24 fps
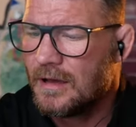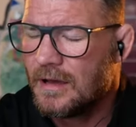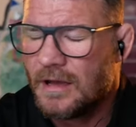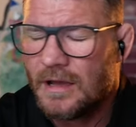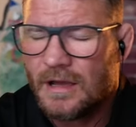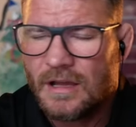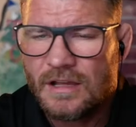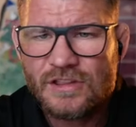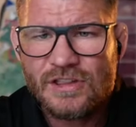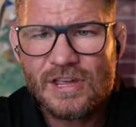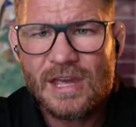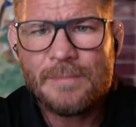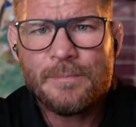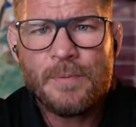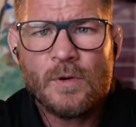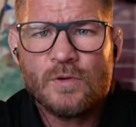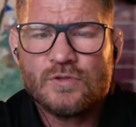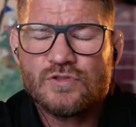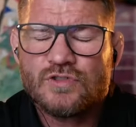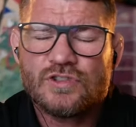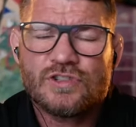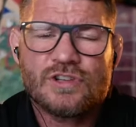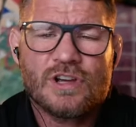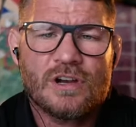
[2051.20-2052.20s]
Jake Paul's
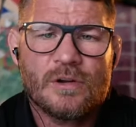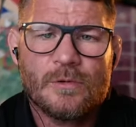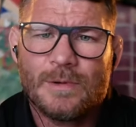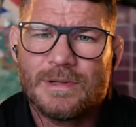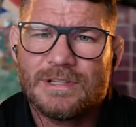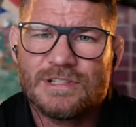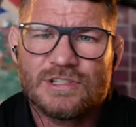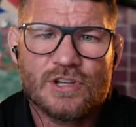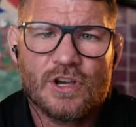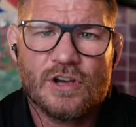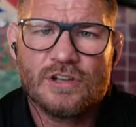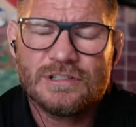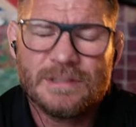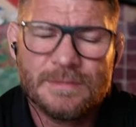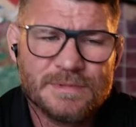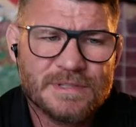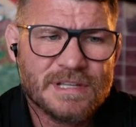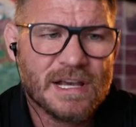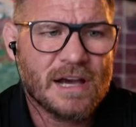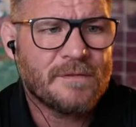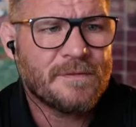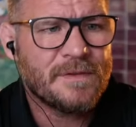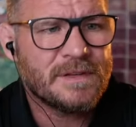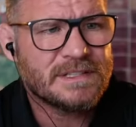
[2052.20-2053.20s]
just got to insert
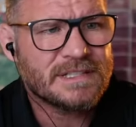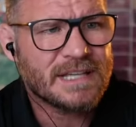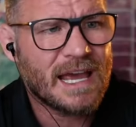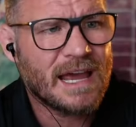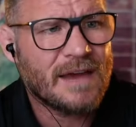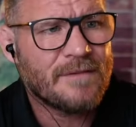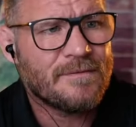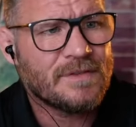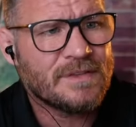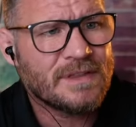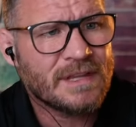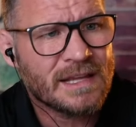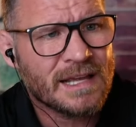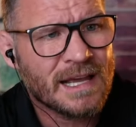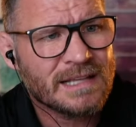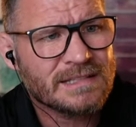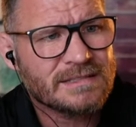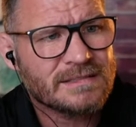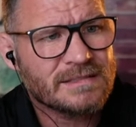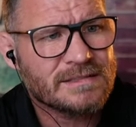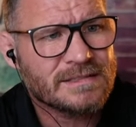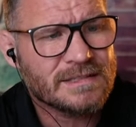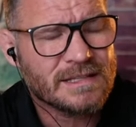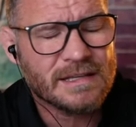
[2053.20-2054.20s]
himself into everything,
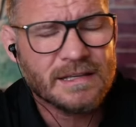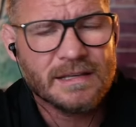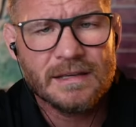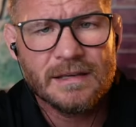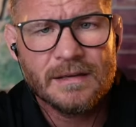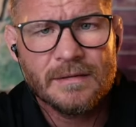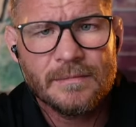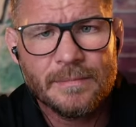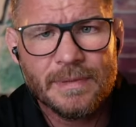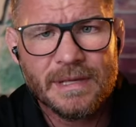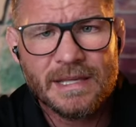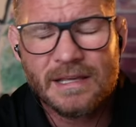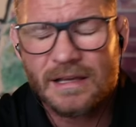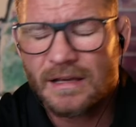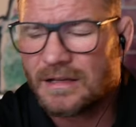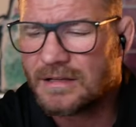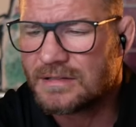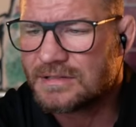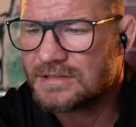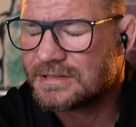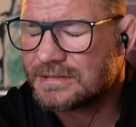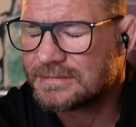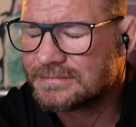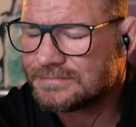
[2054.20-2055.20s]
hasn't he?
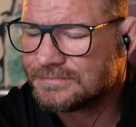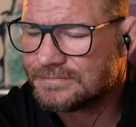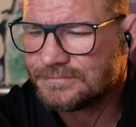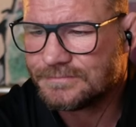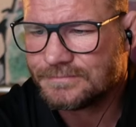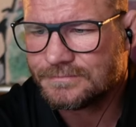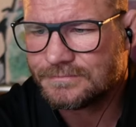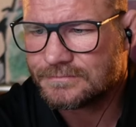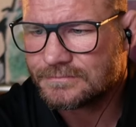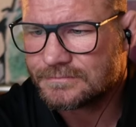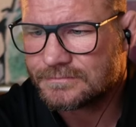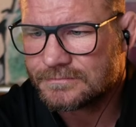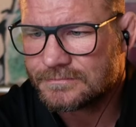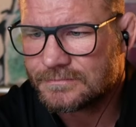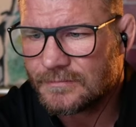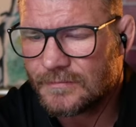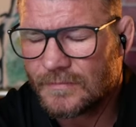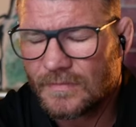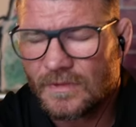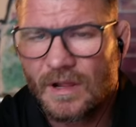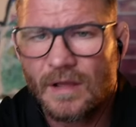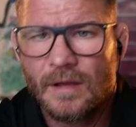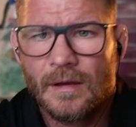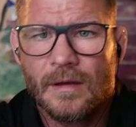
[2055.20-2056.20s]
Because
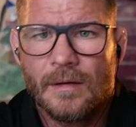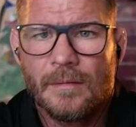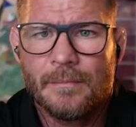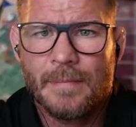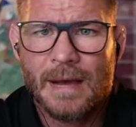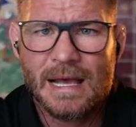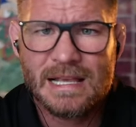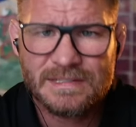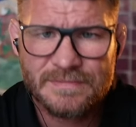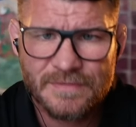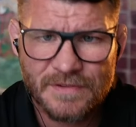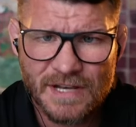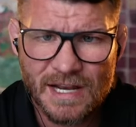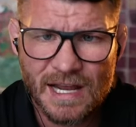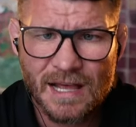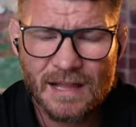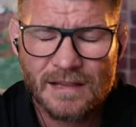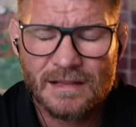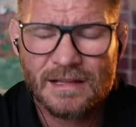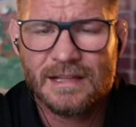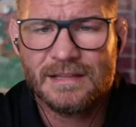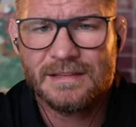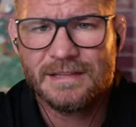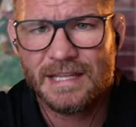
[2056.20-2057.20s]

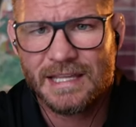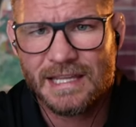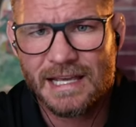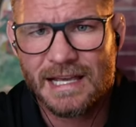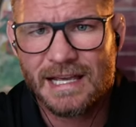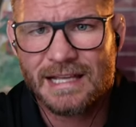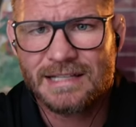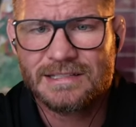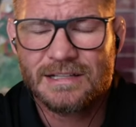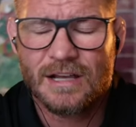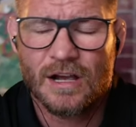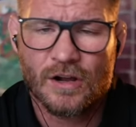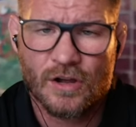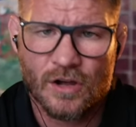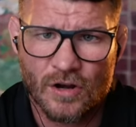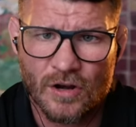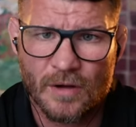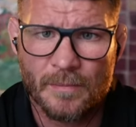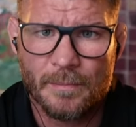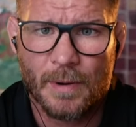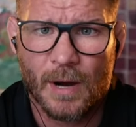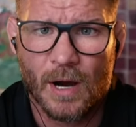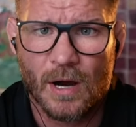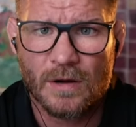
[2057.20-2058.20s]
Masvidal and Diaz are going to
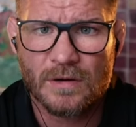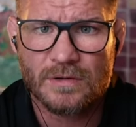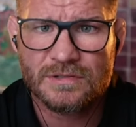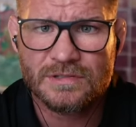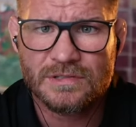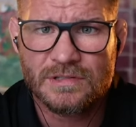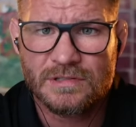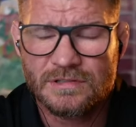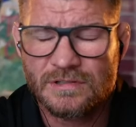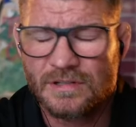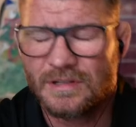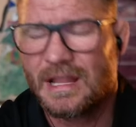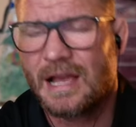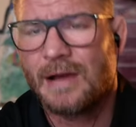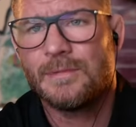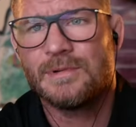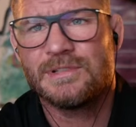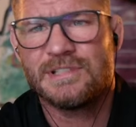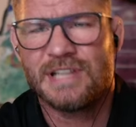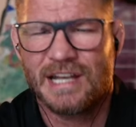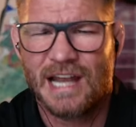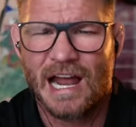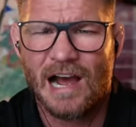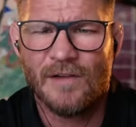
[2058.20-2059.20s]
box. So now we're
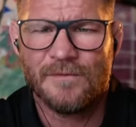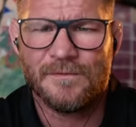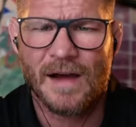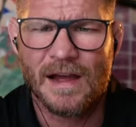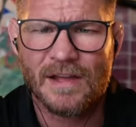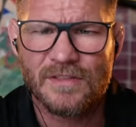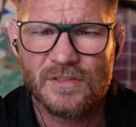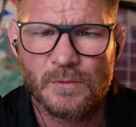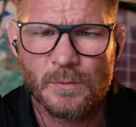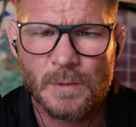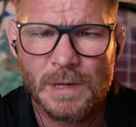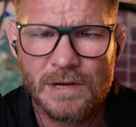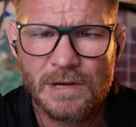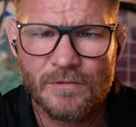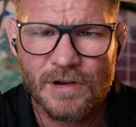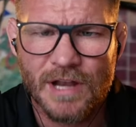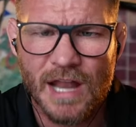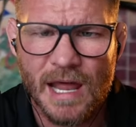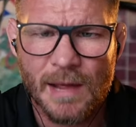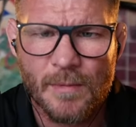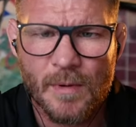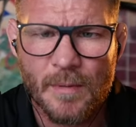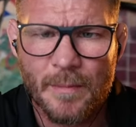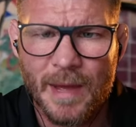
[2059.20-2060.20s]
saying, I'll fight the winner in
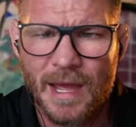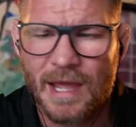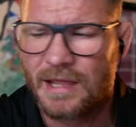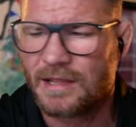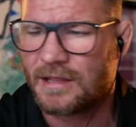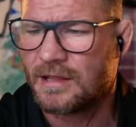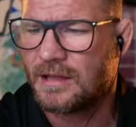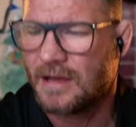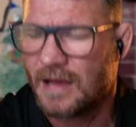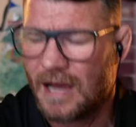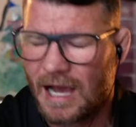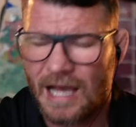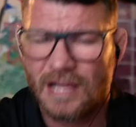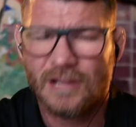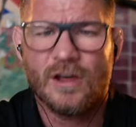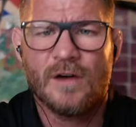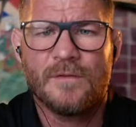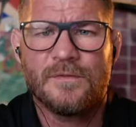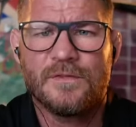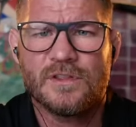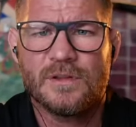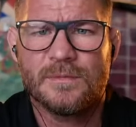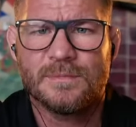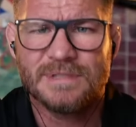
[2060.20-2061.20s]
M M A. I'll
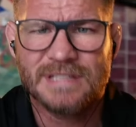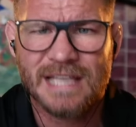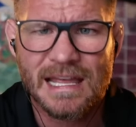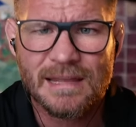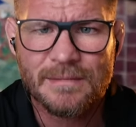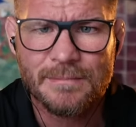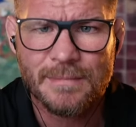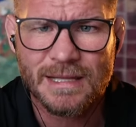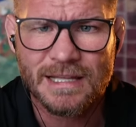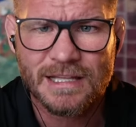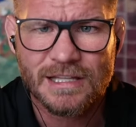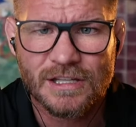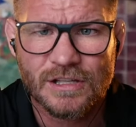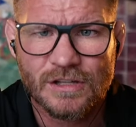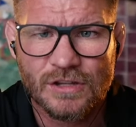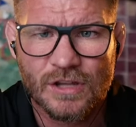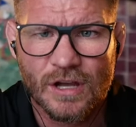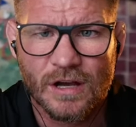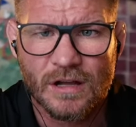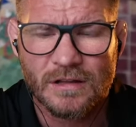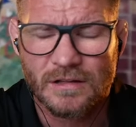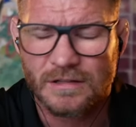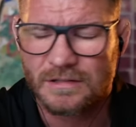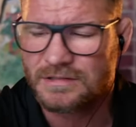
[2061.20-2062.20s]
offer them ten million
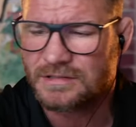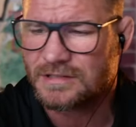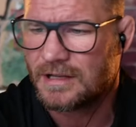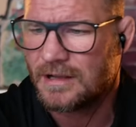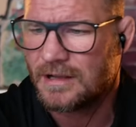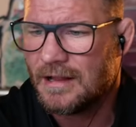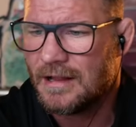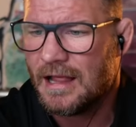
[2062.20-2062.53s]
dollars.